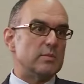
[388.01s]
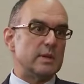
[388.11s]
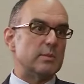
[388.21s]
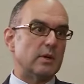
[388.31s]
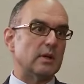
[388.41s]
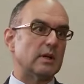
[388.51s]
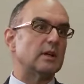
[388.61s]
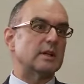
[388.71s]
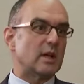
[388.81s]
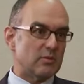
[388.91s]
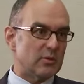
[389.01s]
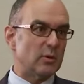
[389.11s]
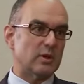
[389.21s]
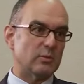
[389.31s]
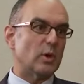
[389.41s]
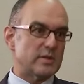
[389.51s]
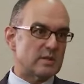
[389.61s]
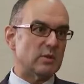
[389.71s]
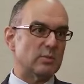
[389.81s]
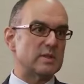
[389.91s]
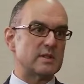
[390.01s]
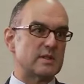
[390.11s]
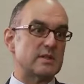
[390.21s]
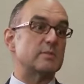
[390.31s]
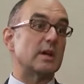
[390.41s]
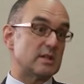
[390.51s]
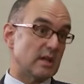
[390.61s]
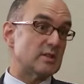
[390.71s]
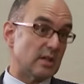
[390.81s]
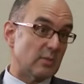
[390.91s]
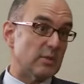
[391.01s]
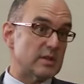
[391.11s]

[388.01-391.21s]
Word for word: people are going to come forward and want to build businesses in much mm-hmm. larger numbers.